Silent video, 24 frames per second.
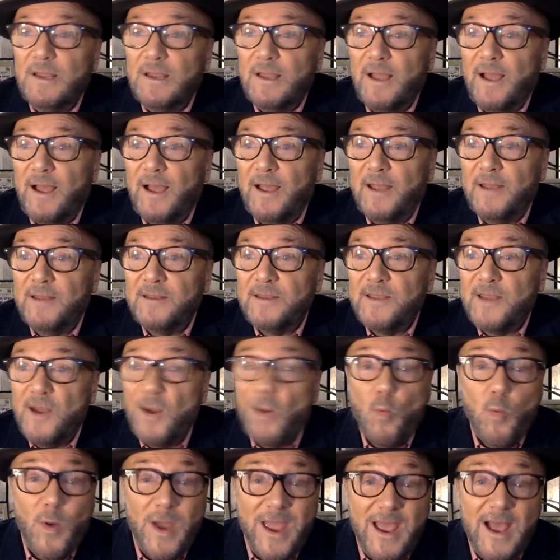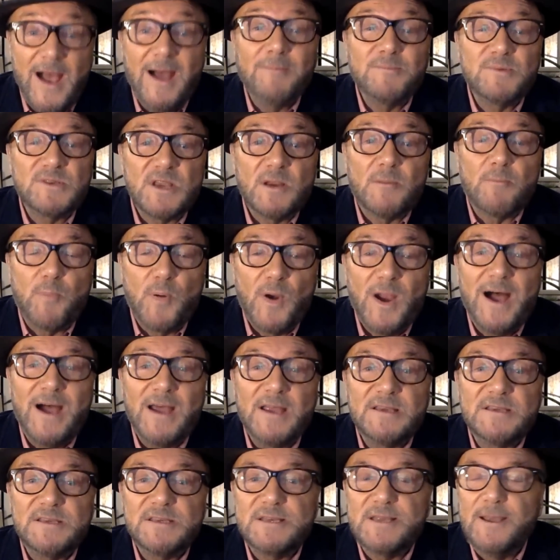And in a way, I'm
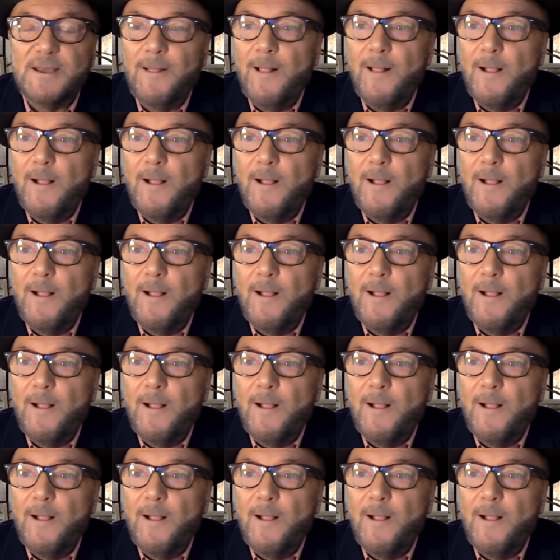surprised